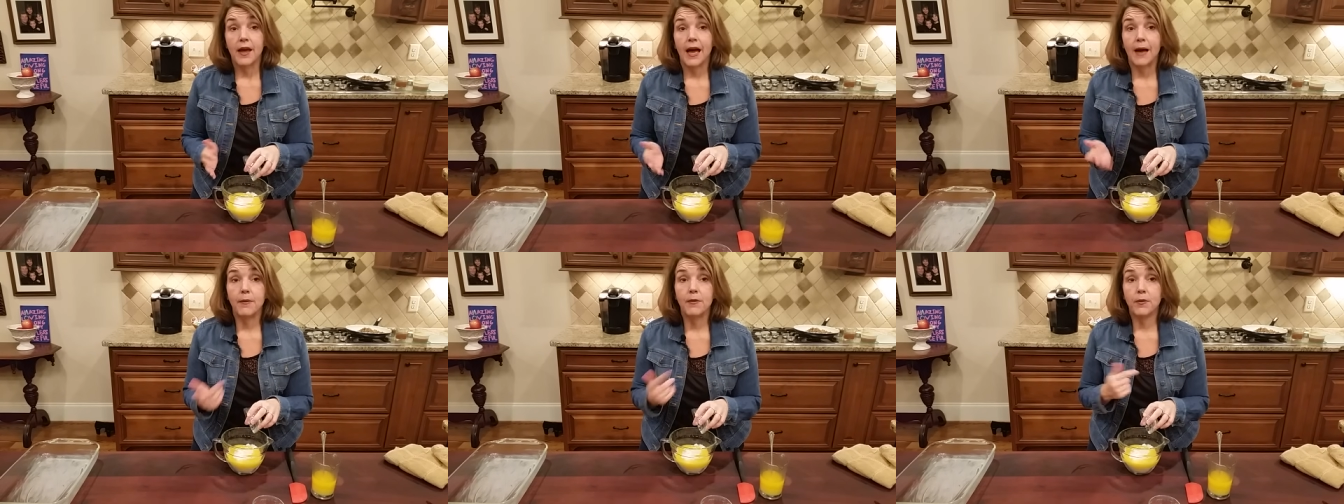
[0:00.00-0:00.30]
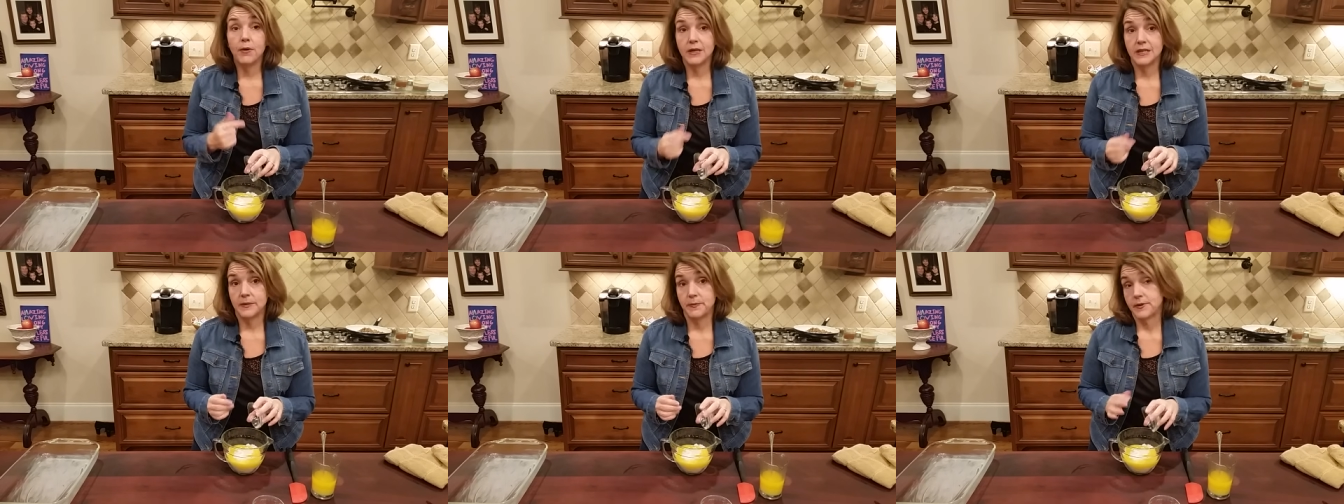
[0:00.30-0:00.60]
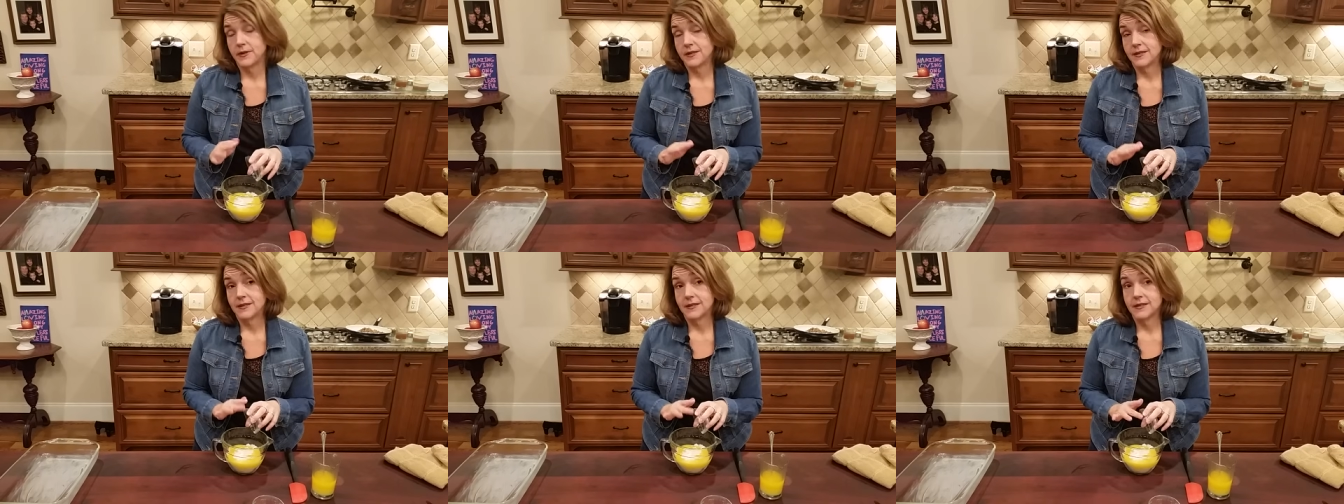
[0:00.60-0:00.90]
I'm going to
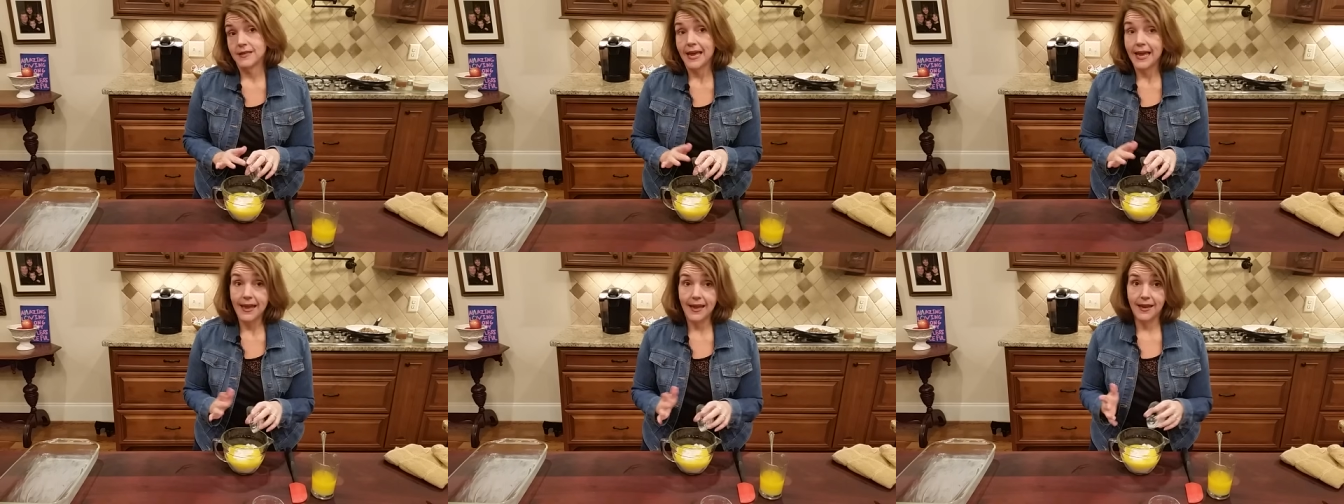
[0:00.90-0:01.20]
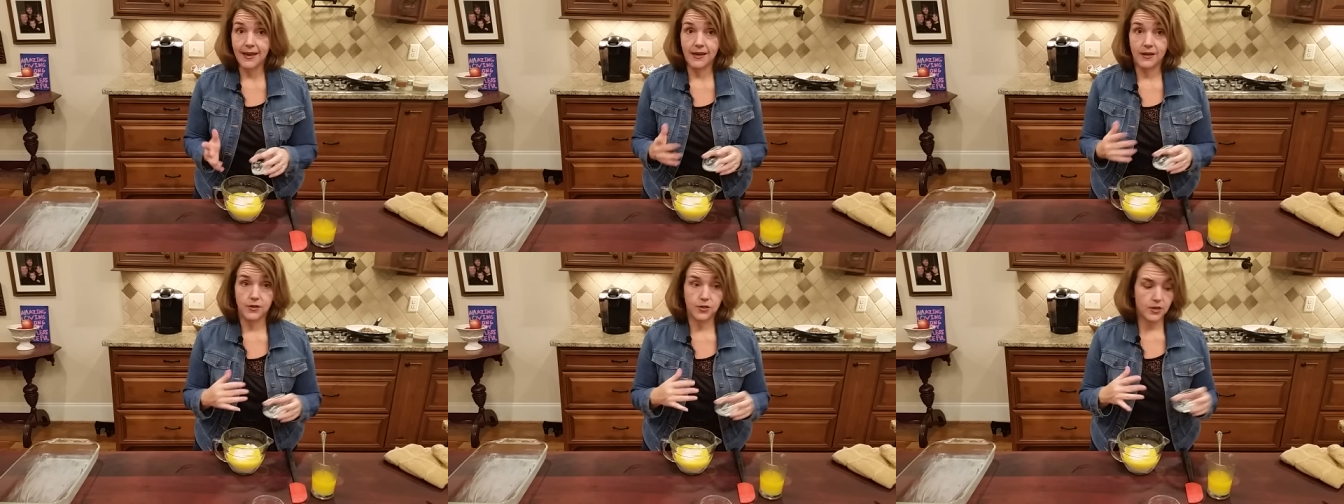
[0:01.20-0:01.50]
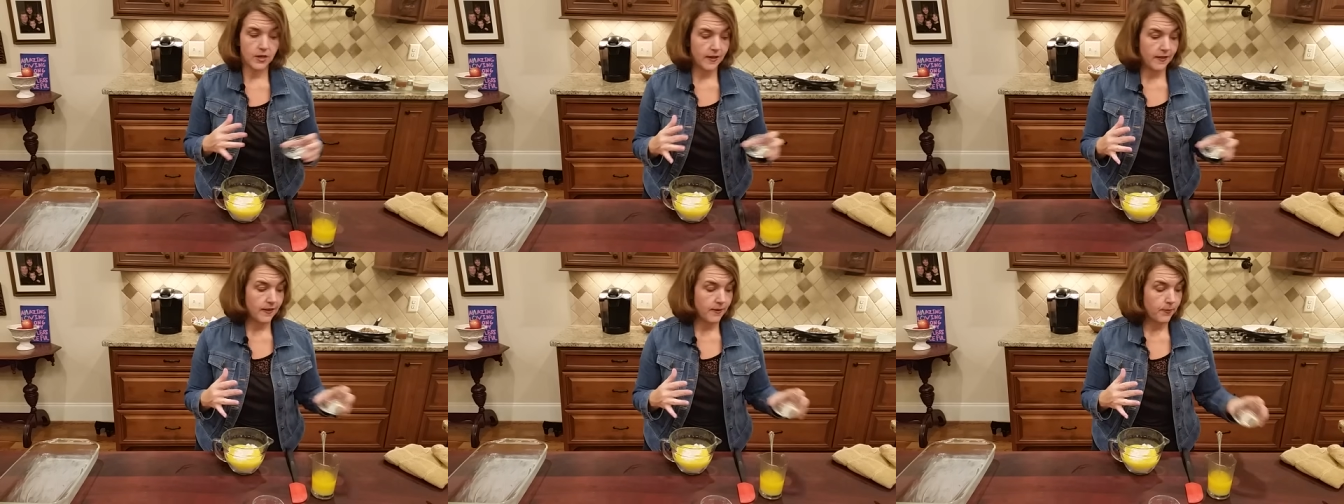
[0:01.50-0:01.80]
put sage
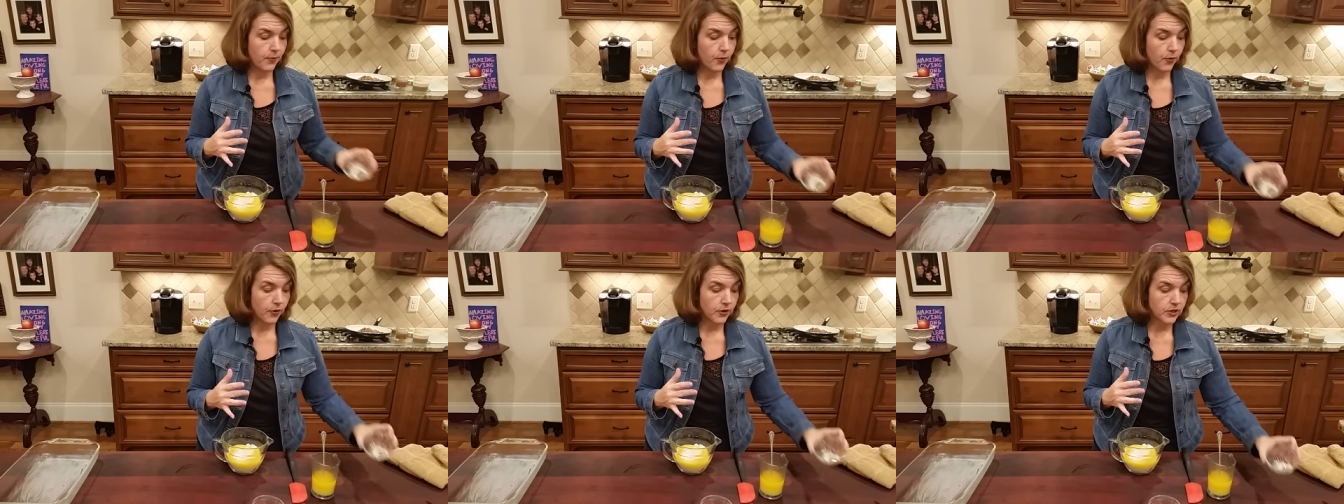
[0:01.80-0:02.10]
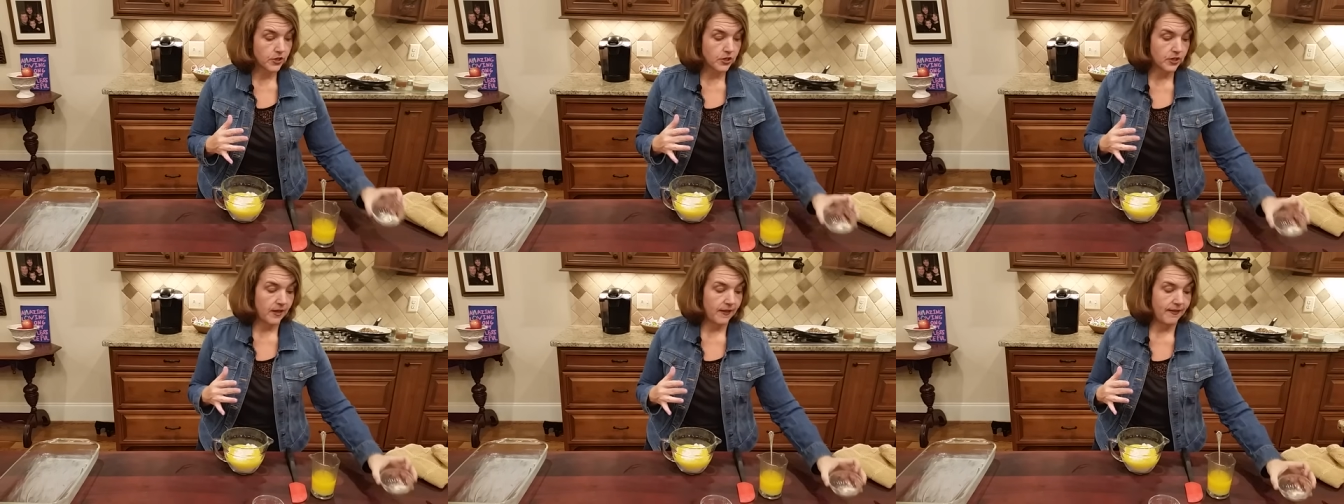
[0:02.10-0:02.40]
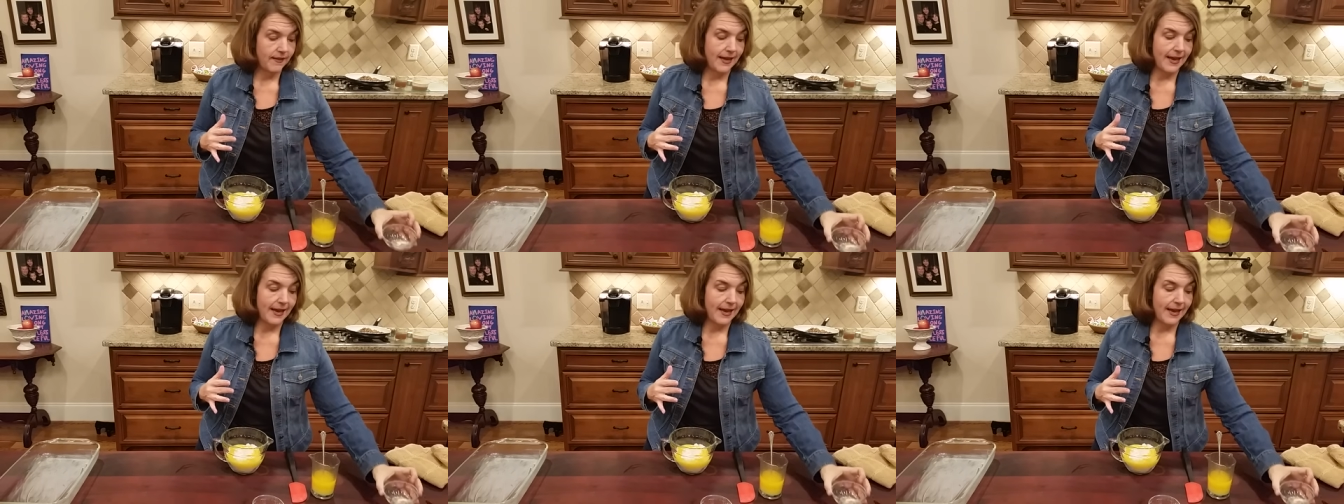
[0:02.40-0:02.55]
in the portion